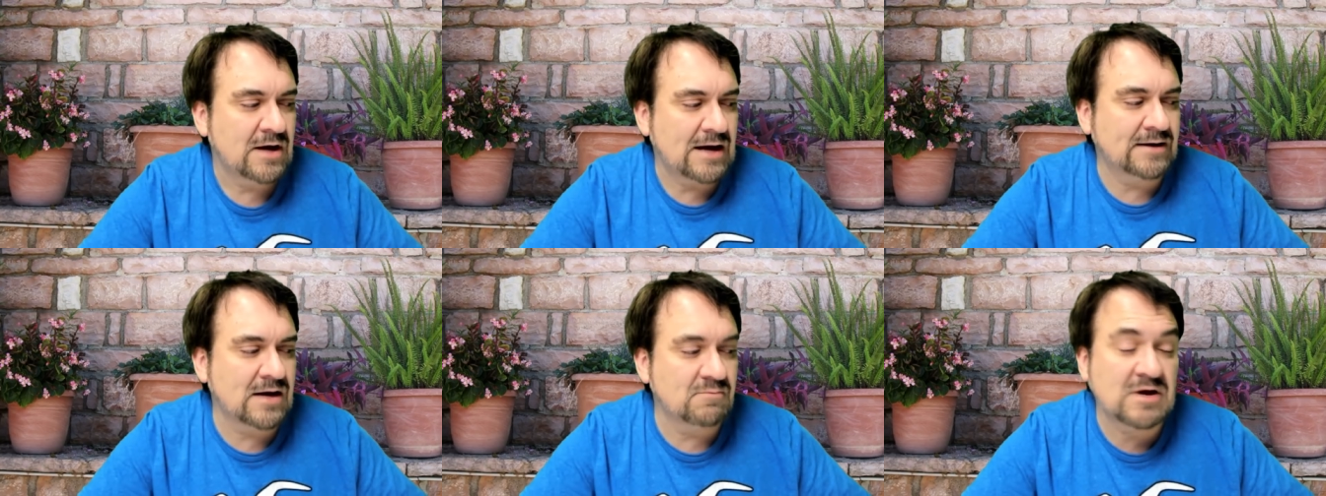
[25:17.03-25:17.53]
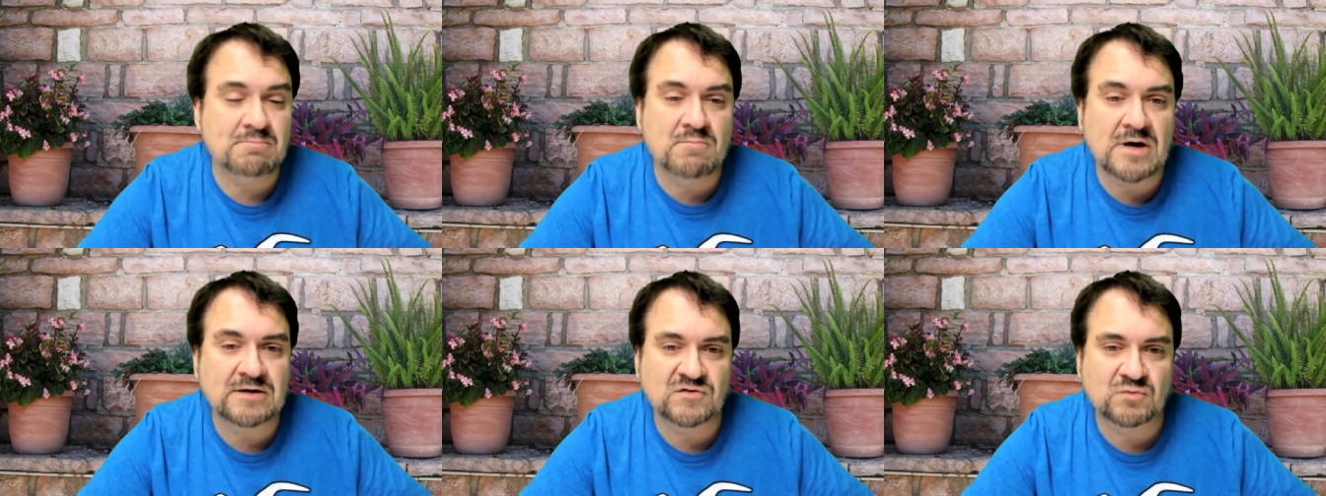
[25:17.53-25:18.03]
I got my
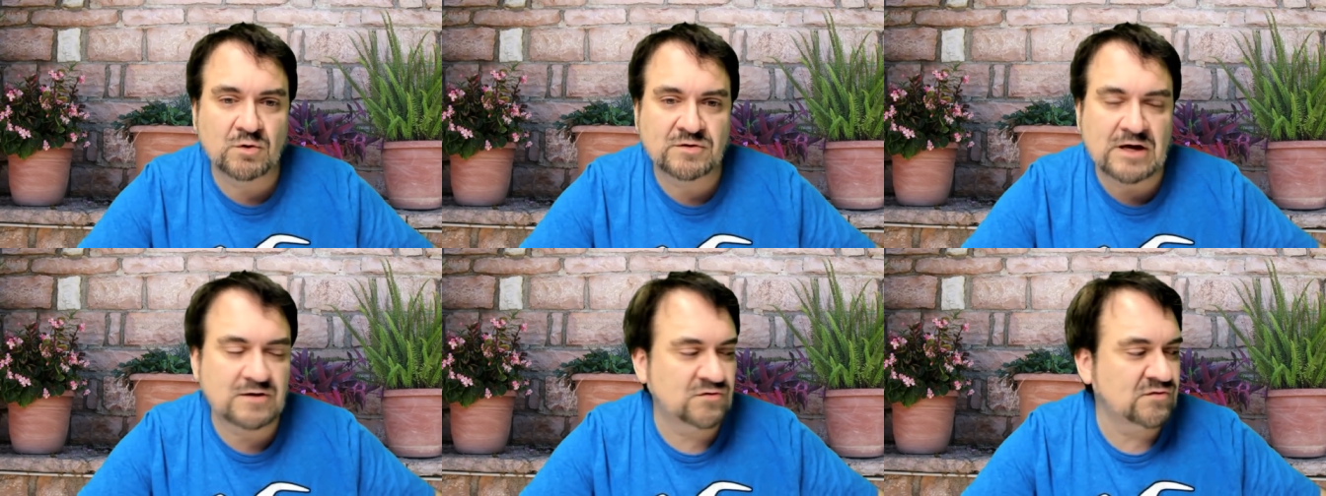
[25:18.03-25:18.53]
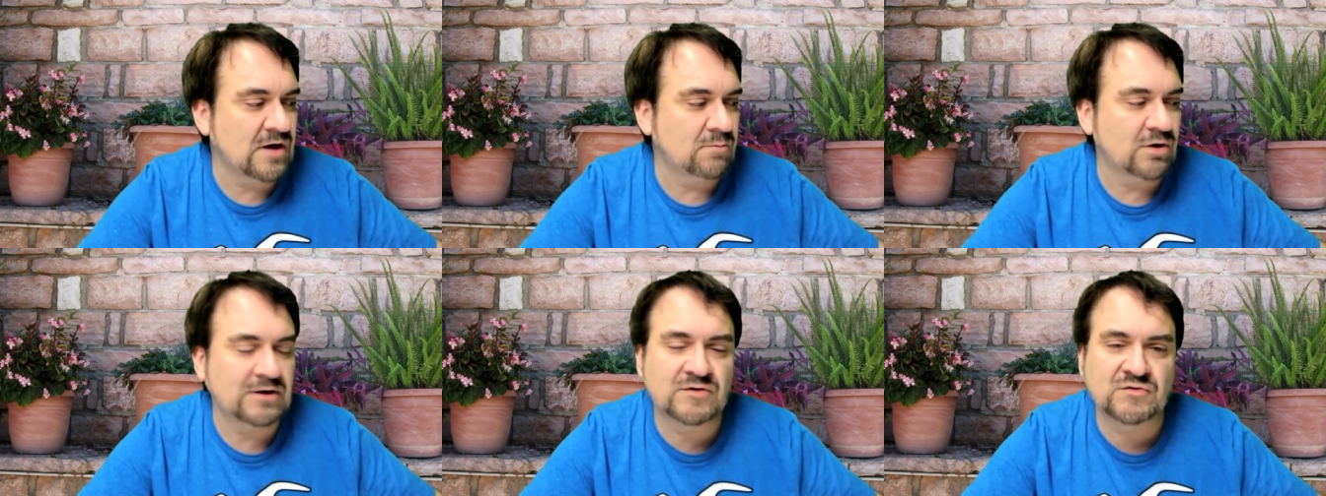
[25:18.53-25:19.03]
money's worth out of
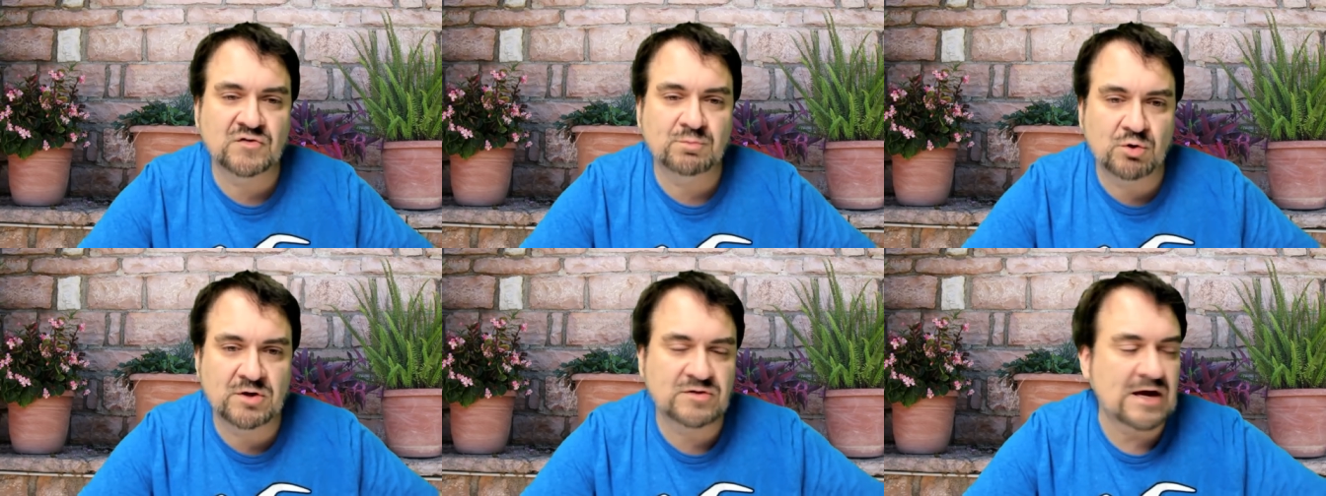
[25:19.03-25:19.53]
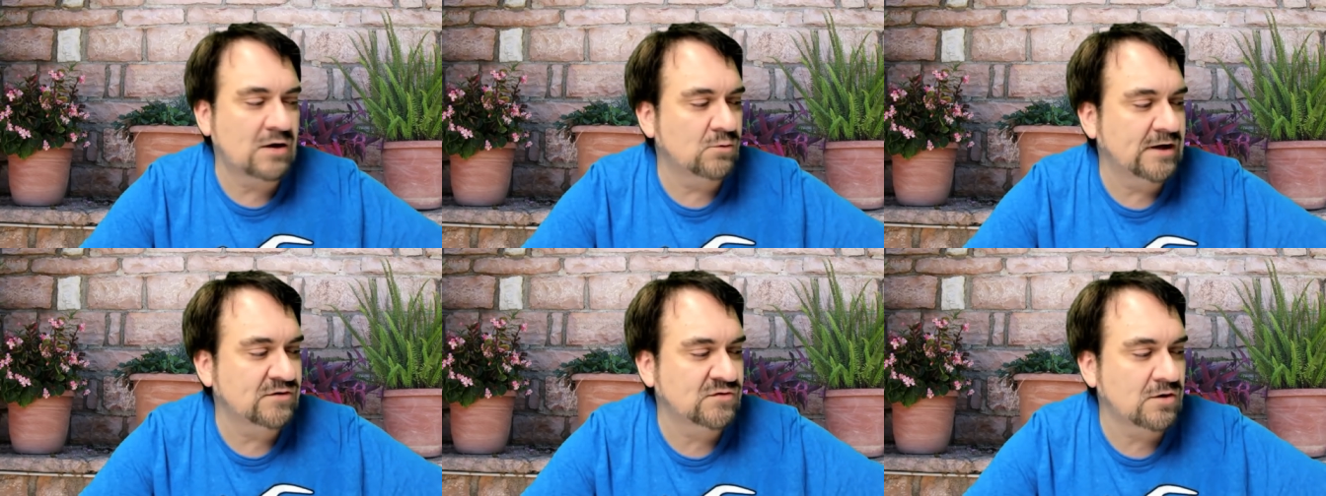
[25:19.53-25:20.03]
Sellbrite. Let's just put it that
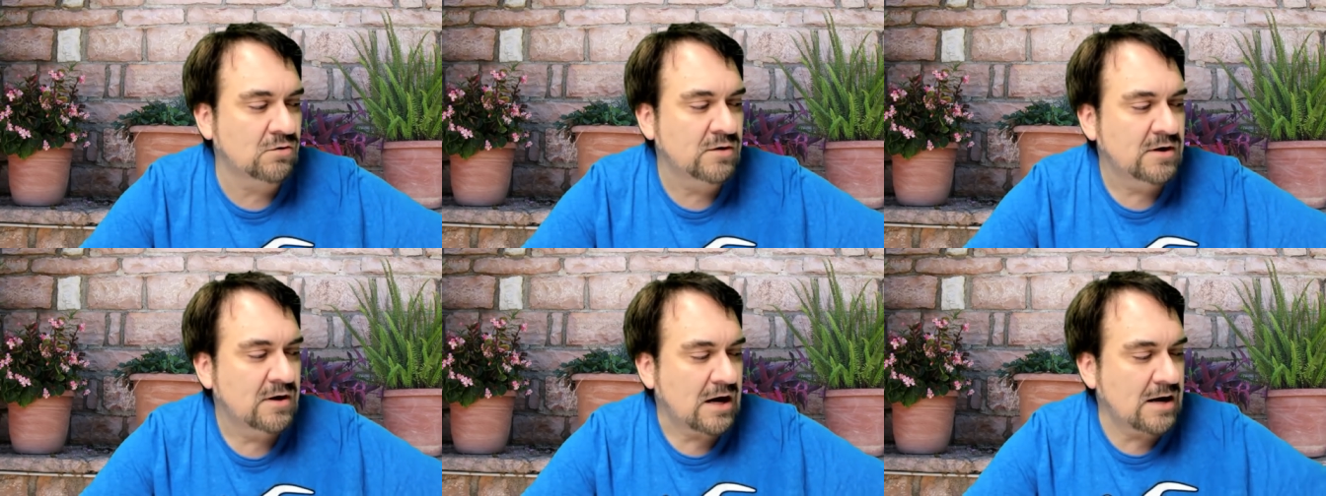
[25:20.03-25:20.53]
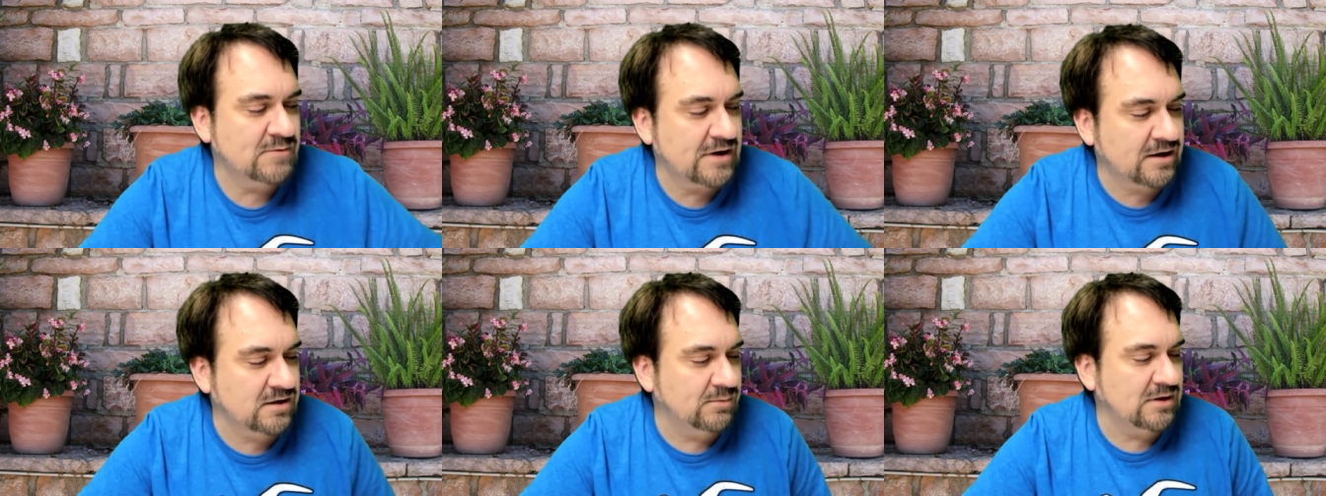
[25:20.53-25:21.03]
way. So I'm
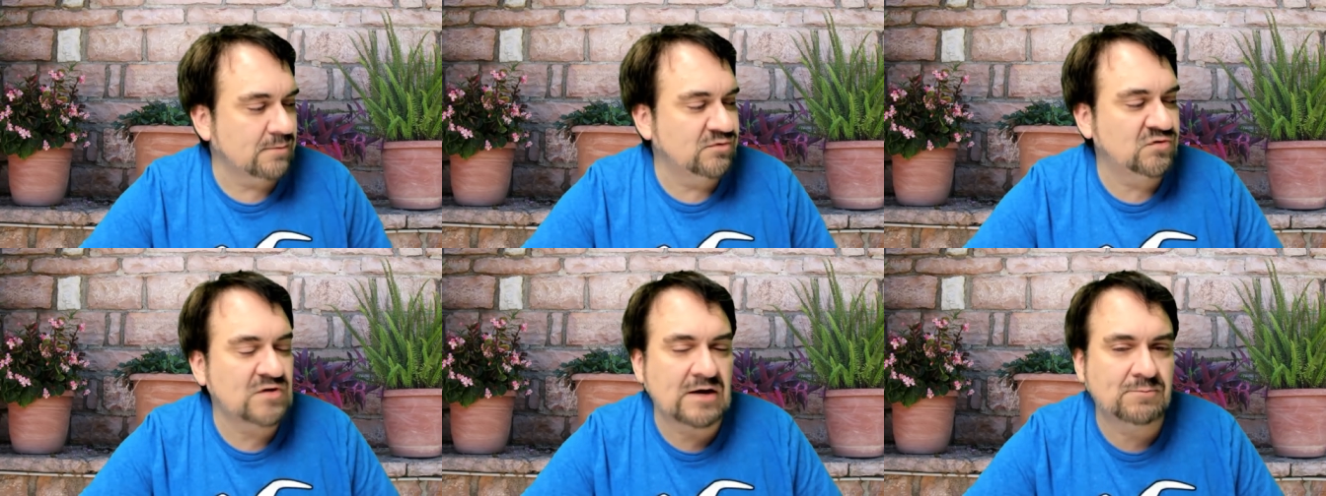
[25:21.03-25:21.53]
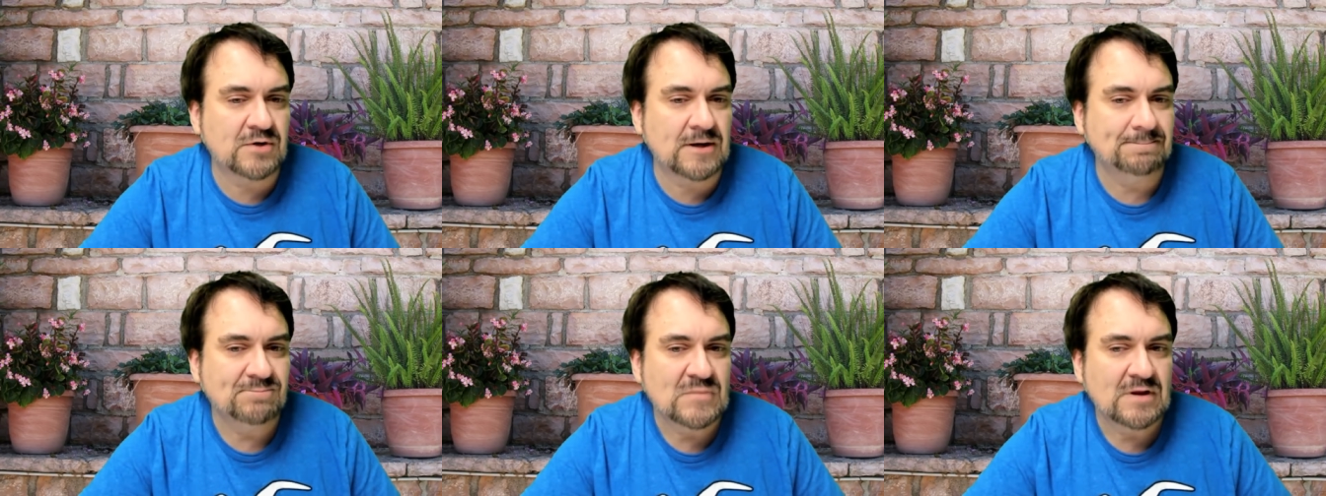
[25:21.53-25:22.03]
not going to be upset, but